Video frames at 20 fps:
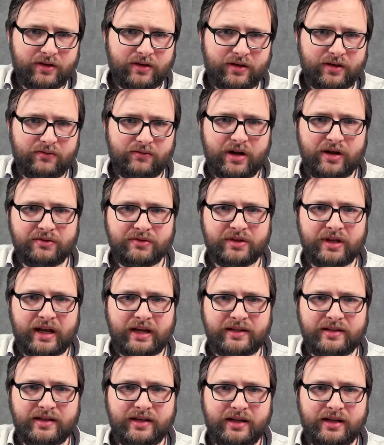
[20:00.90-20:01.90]
around
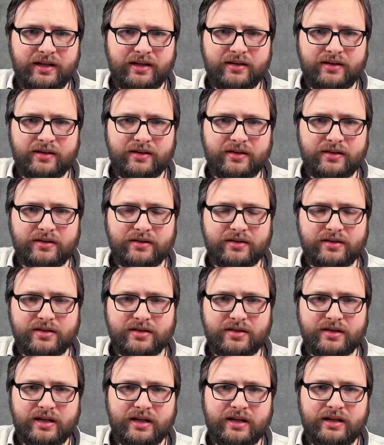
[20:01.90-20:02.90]
19
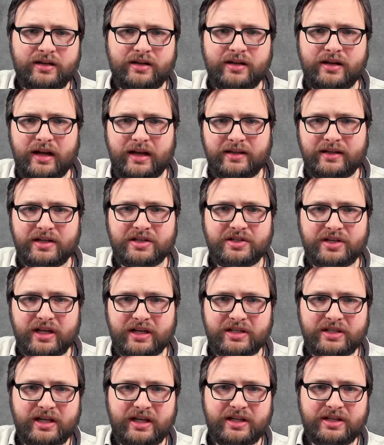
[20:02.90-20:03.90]
in the
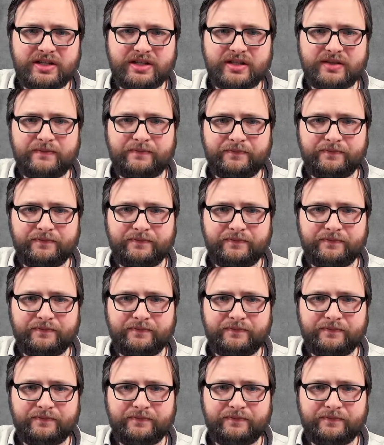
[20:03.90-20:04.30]
1960s,